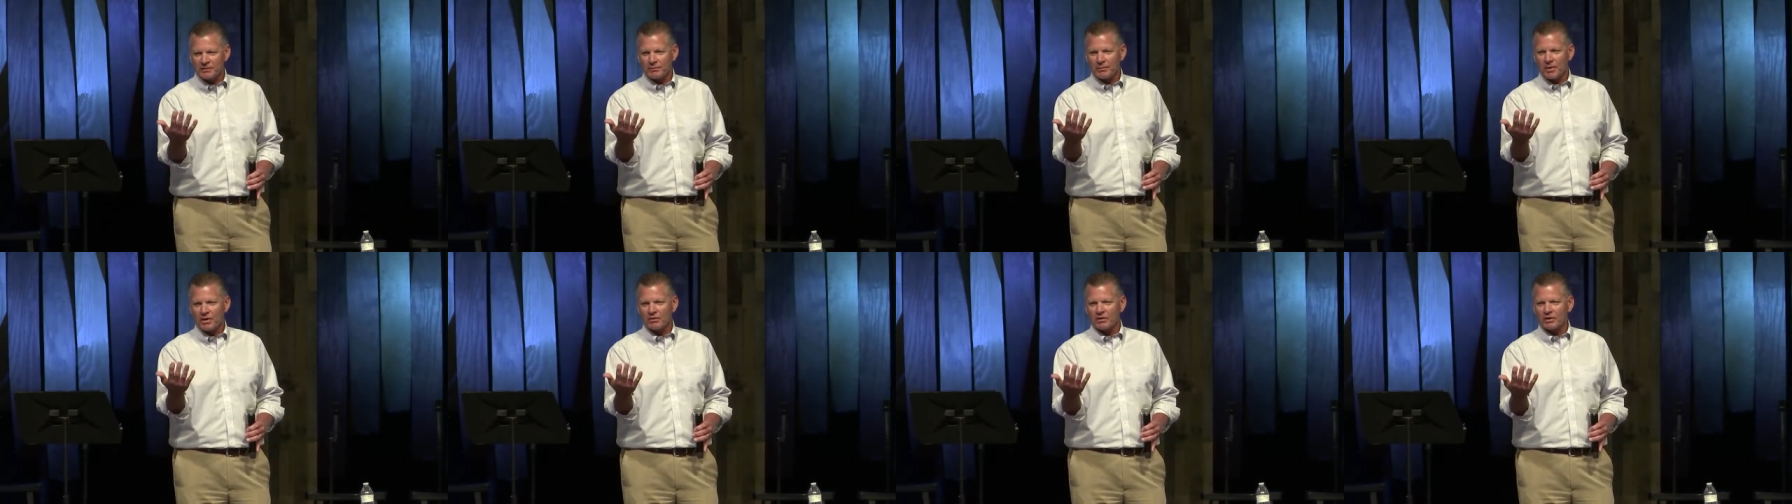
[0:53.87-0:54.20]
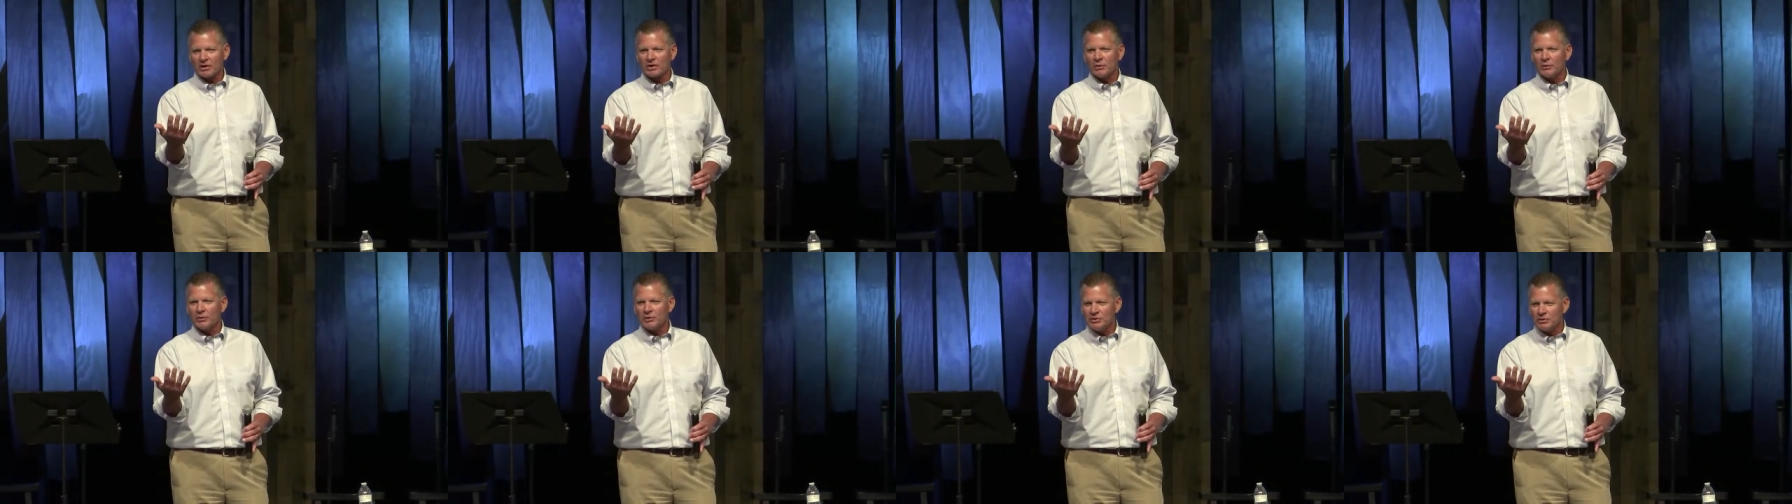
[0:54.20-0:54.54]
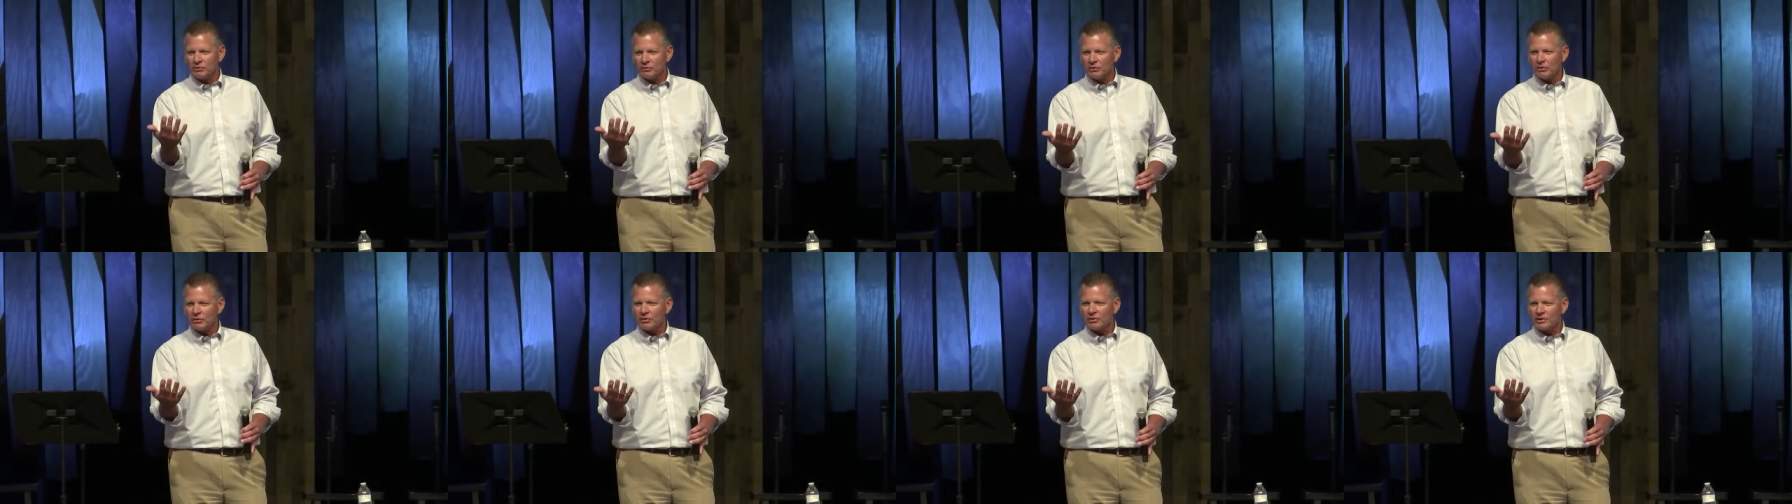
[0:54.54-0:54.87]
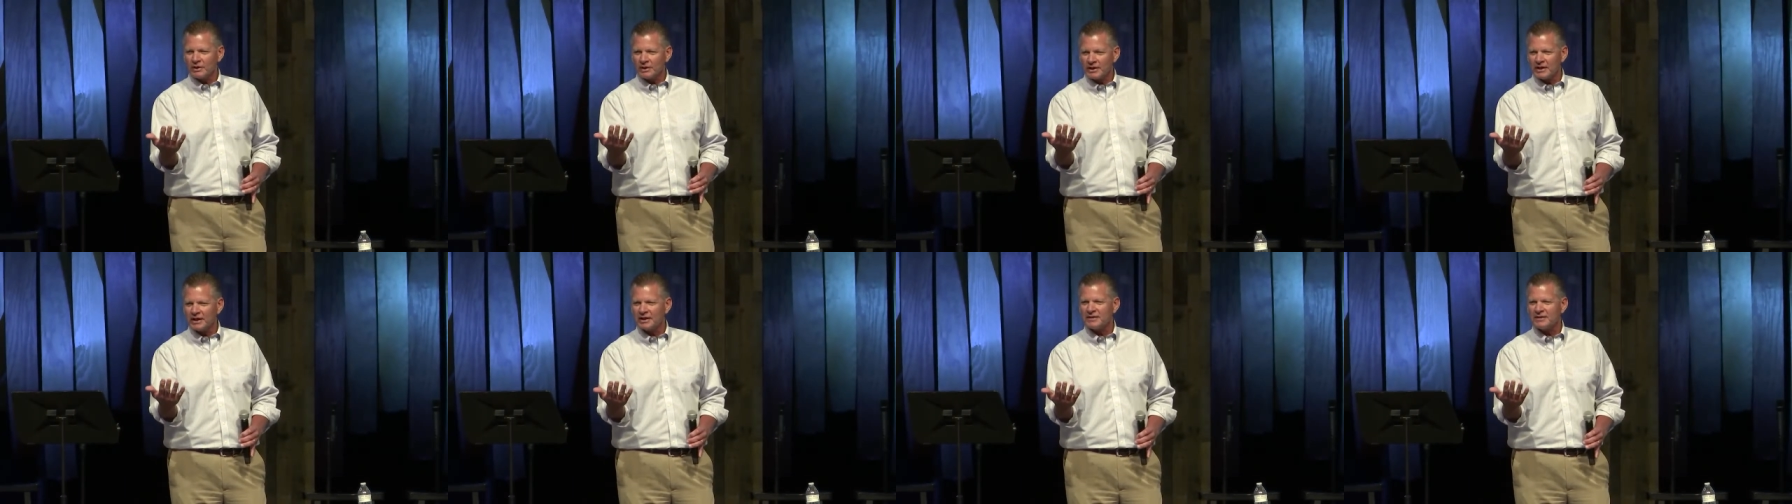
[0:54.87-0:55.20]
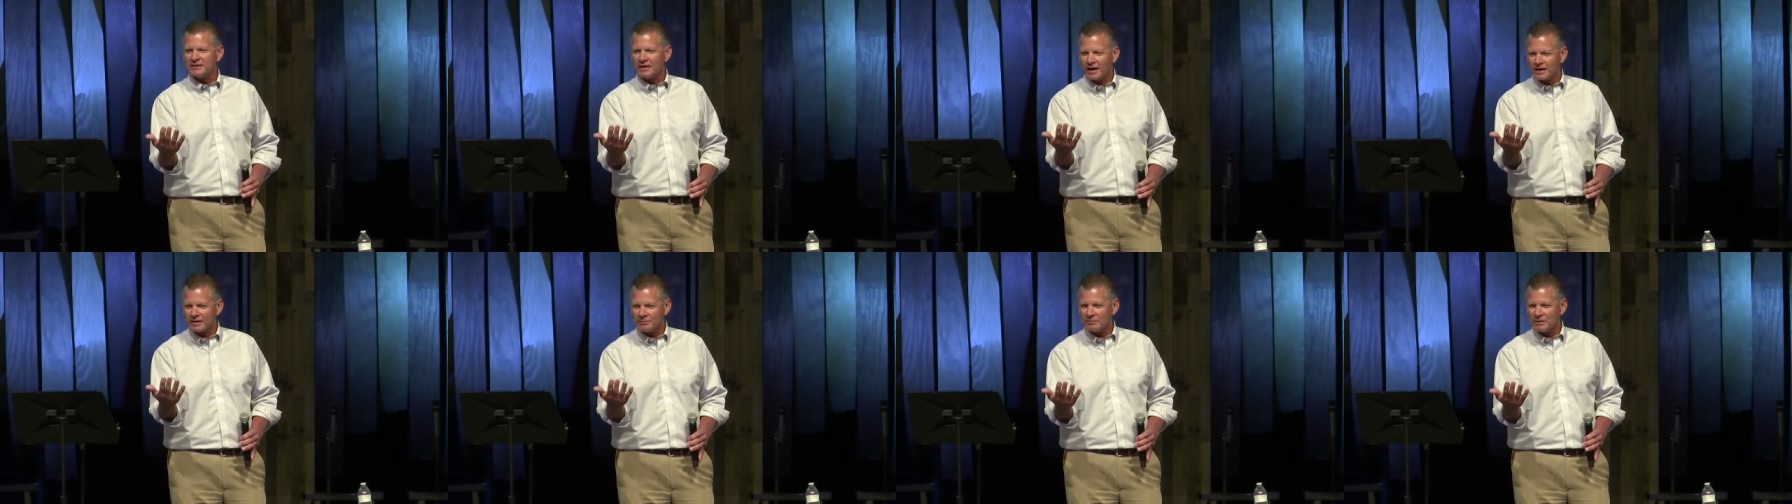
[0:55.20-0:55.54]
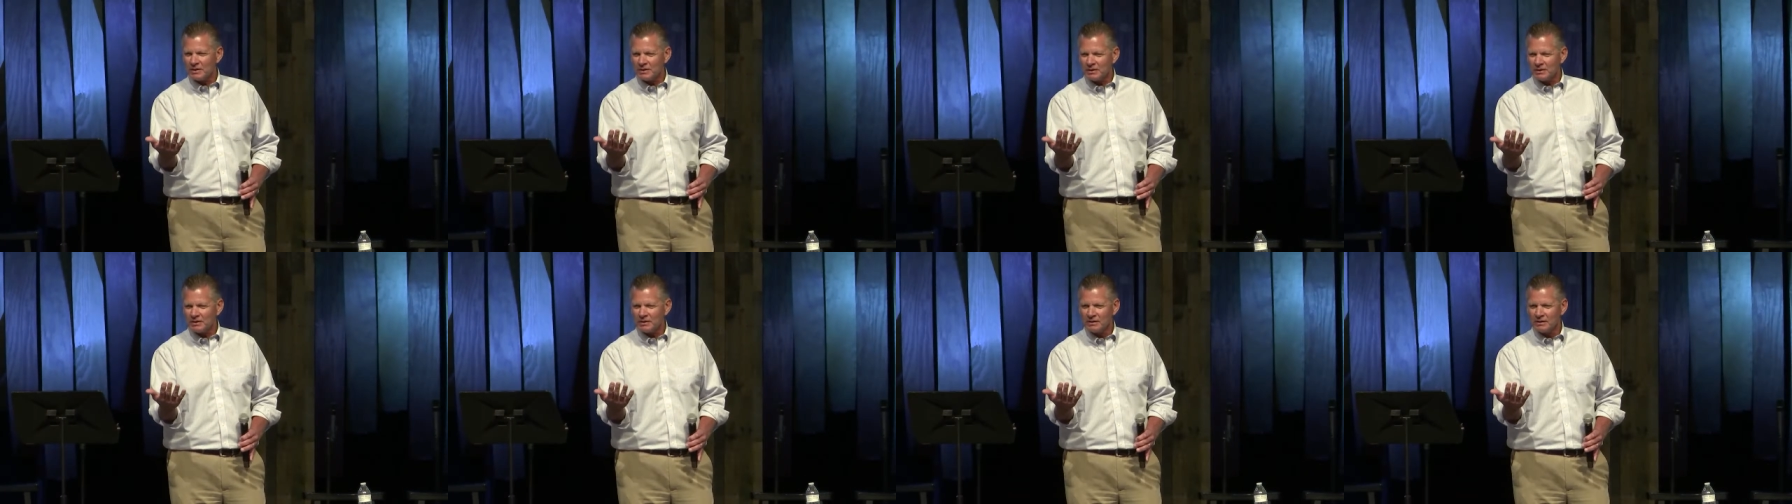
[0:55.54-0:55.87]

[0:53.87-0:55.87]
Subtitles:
America. When you look at an indictment,